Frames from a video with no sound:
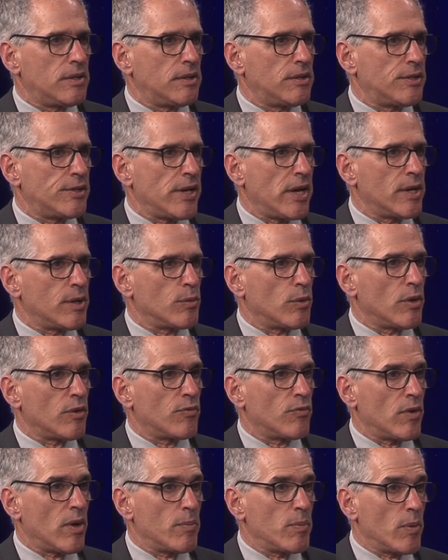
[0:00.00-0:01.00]
January,
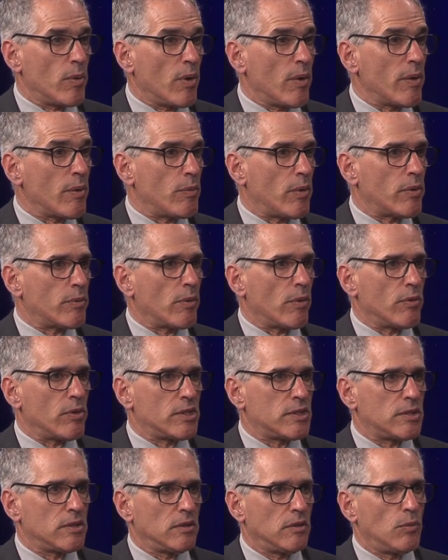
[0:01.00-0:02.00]
February when we were
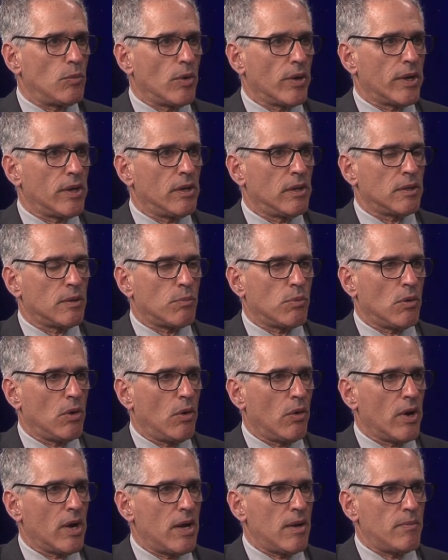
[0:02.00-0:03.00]
still working on the
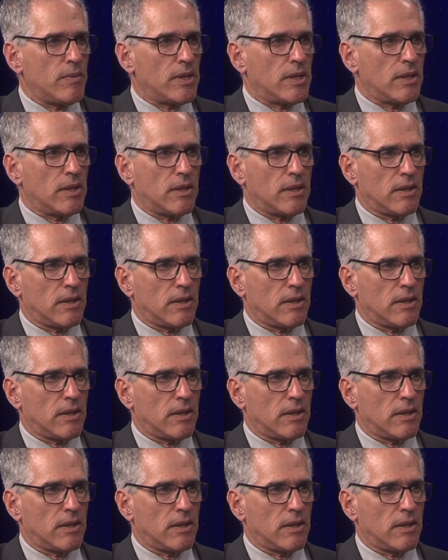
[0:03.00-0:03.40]
program and